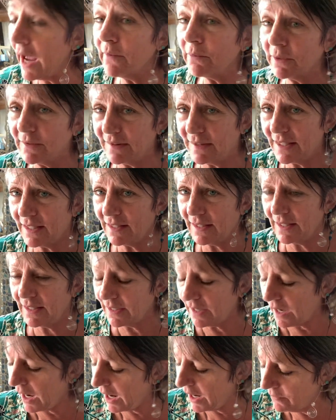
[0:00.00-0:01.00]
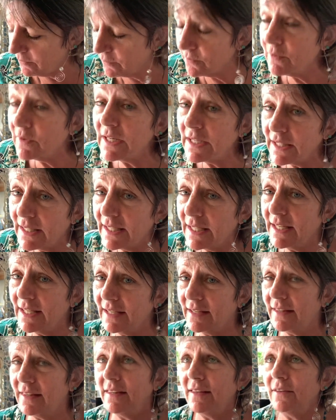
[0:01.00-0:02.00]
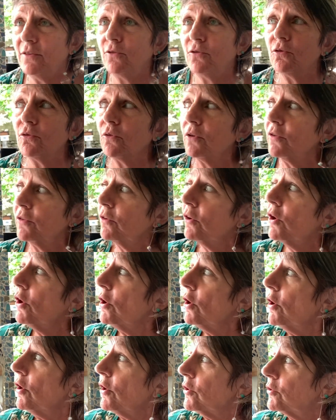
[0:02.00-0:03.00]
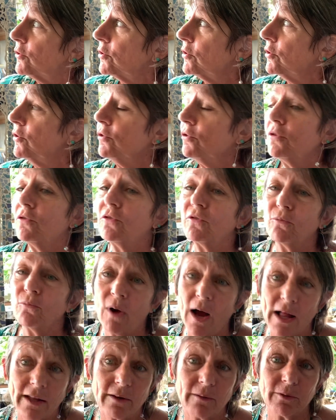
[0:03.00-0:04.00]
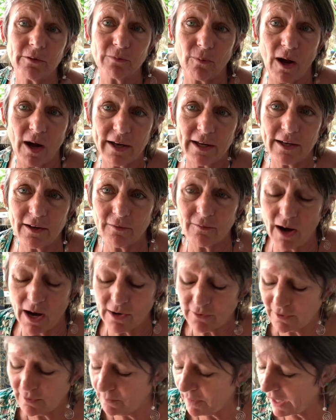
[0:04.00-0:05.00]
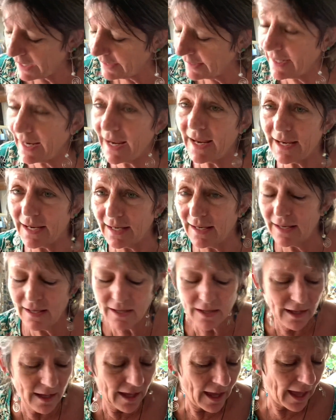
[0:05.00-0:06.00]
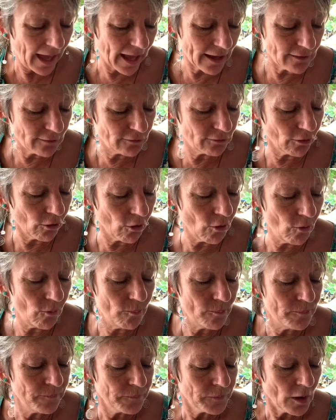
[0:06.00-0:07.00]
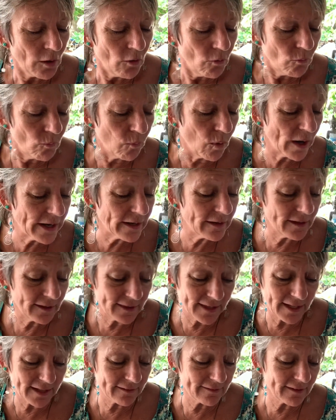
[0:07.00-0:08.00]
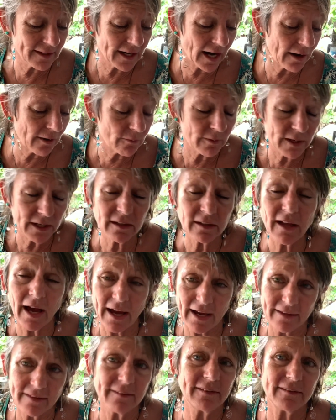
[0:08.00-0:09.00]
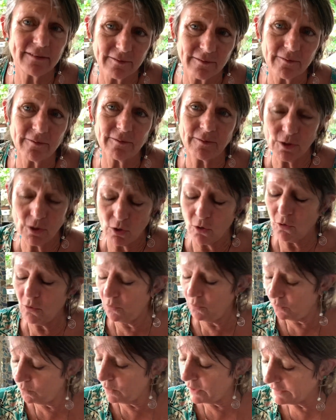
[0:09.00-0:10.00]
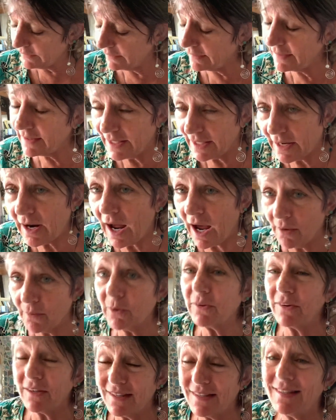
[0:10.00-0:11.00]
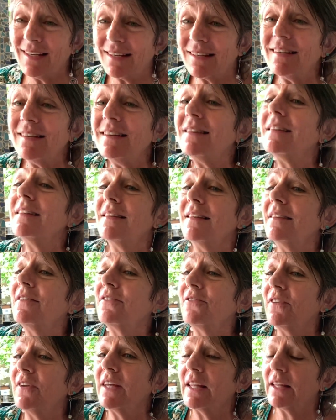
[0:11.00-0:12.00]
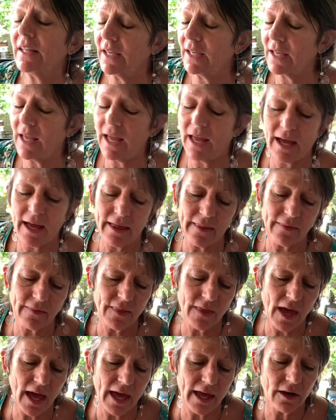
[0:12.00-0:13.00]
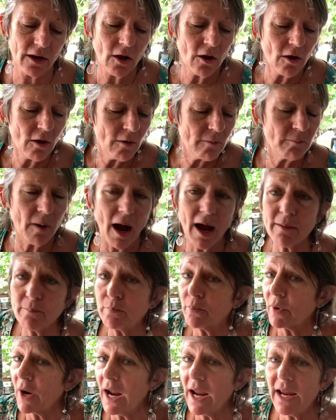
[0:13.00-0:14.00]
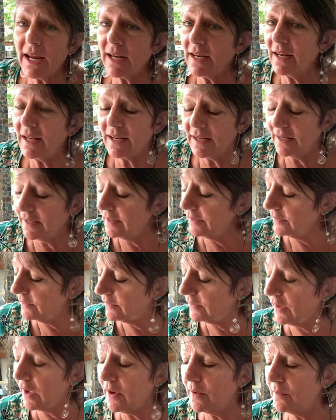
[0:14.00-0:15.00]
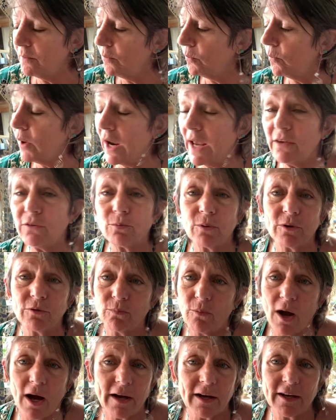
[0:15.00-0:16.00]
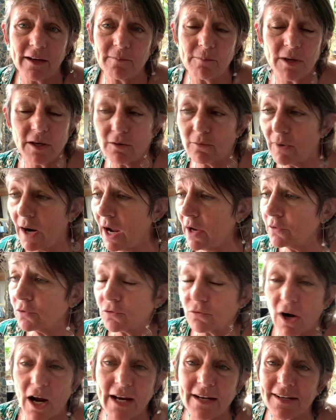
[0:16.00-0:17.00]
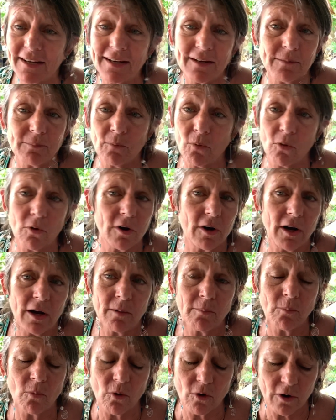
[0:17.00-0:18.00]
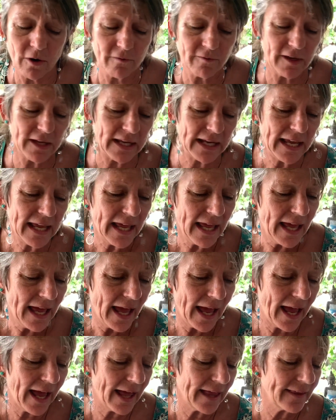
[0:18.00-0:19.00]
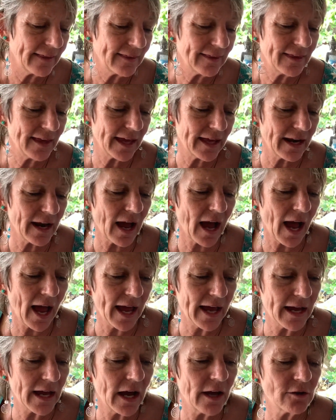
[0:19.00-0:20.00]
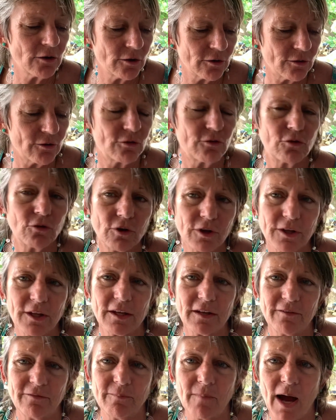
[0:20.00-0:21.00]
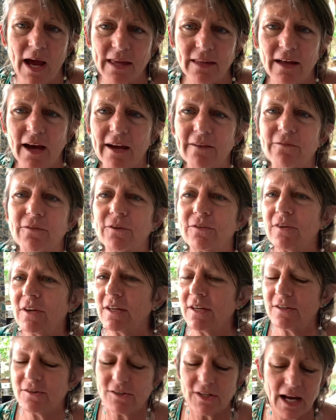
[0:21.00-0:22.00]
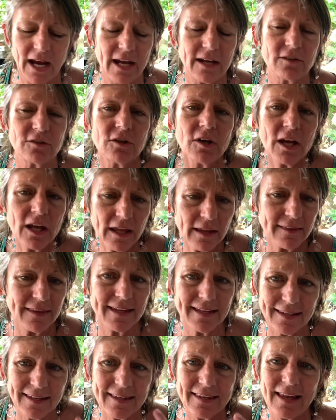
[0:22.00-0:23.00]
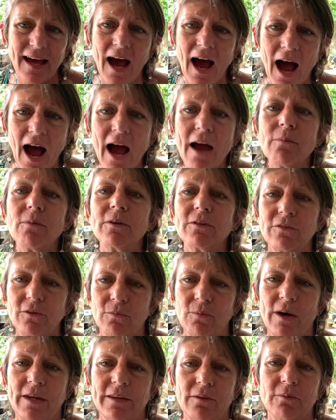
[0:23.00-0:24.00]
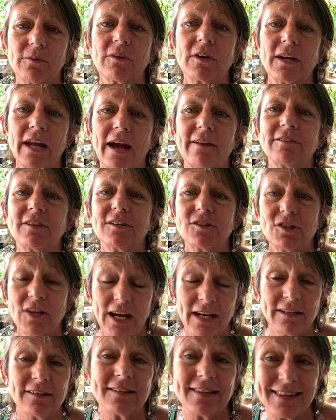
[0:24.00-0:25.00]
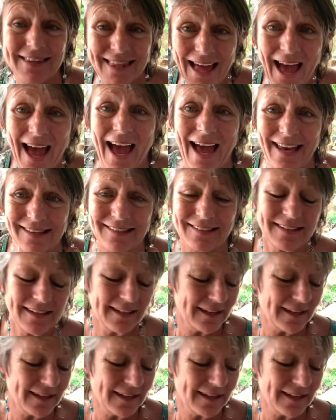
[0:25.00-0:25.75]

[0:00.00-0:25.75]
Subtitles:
was healing, I really needed these tools to use while I was walking around in my day. And so one of the things that I realized, you know, was that I was addicted to this feeling, and that my brain in some ways was walking me around trying to get more and more of it. And that I understood that if my life was going to change, that I was the one that was going to have to change that.